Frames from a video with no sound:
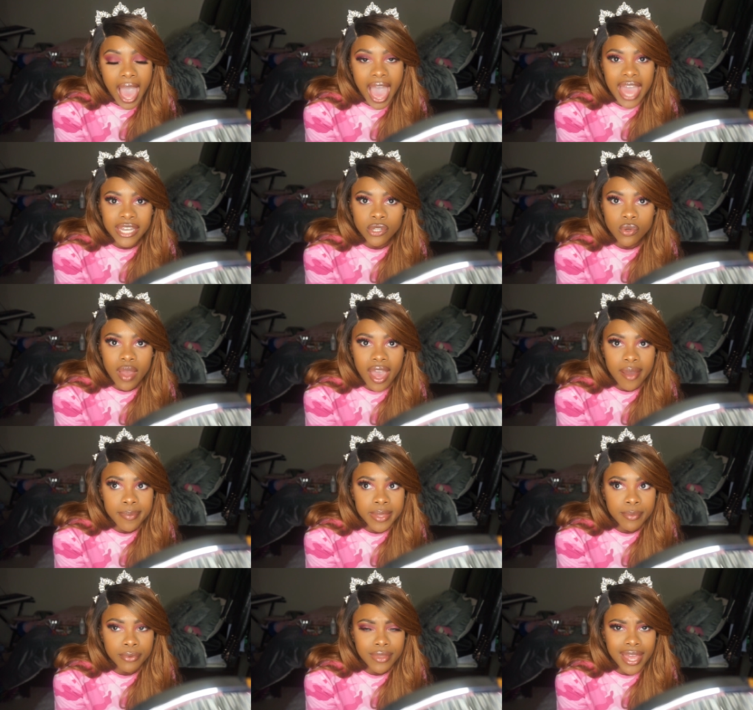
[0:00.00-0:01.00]
I do have
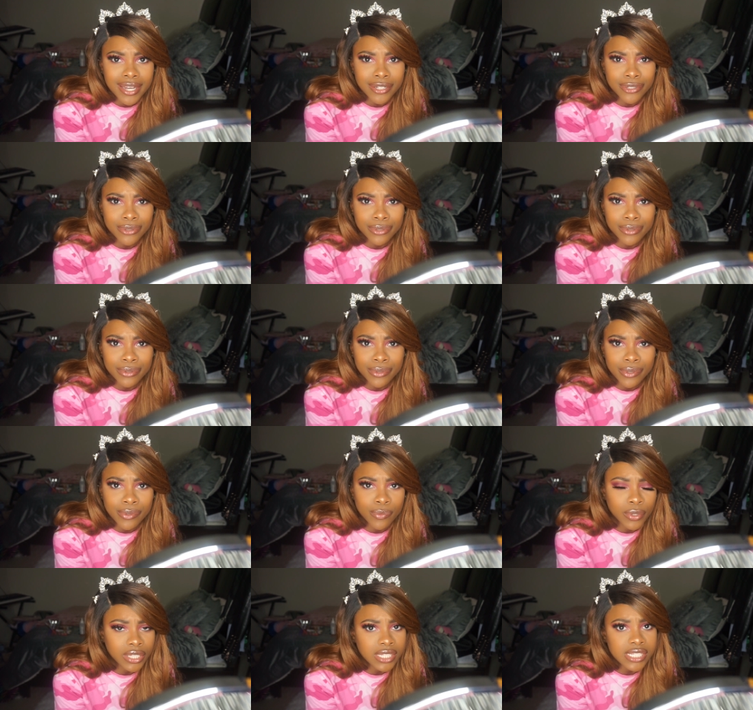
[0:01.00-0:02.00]
people that
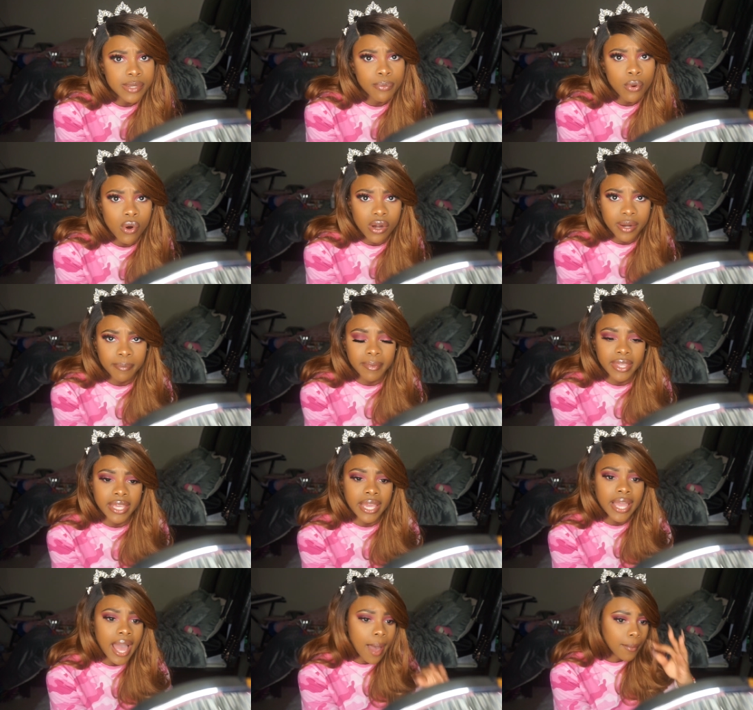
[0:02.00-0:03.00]
do really support
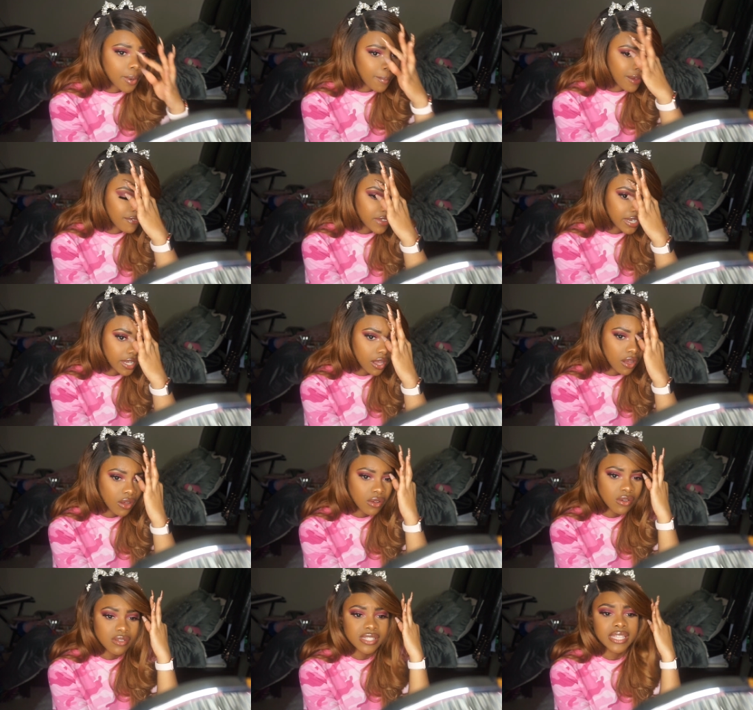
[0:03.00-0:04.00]
me and comment on my
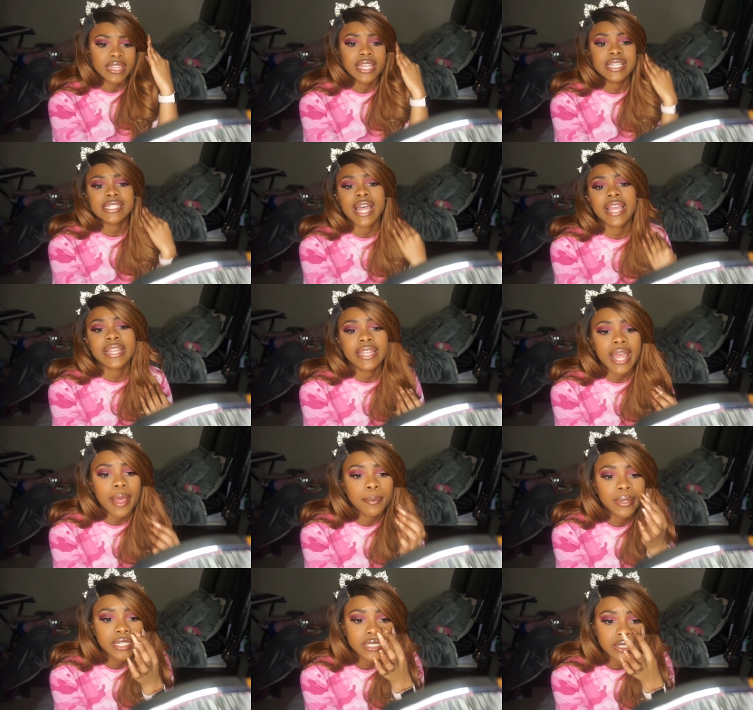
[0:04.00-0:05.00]
videos and things like that, but